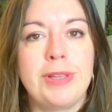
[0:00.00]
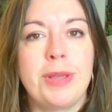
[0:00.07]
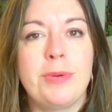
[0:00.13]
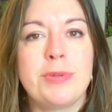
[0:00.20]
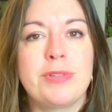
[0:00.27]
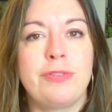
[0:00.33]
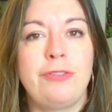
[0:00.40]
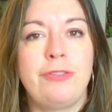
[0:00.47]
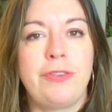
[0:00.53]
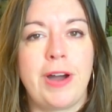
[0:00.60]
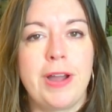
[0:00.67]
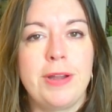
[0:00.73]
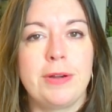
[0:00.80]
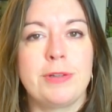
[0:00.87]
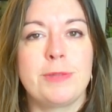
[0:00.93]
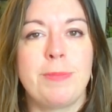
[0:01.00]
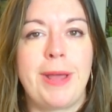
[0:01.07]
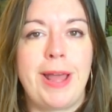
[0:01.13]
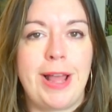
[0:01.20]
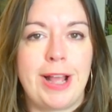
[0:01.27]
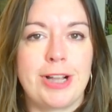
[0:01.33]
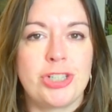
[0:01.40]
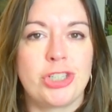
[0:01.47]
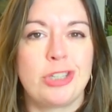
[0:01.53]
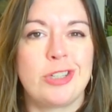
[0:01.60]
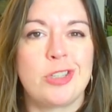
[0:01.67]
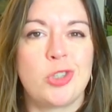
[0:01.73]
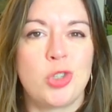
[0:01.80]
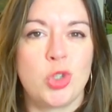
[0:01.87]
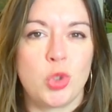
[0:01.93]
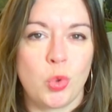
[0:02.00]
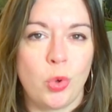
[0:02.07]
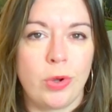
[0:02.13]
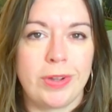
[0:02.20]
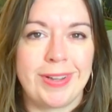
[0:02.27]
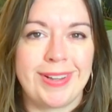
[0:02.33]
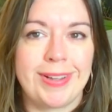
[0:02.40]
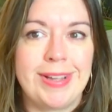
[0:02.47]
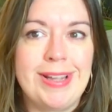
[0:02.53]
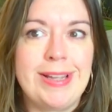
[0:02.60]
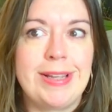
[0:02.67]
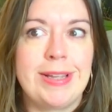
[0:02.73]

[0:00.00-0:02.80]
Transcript: Leo is fire, it's passion, it's joy.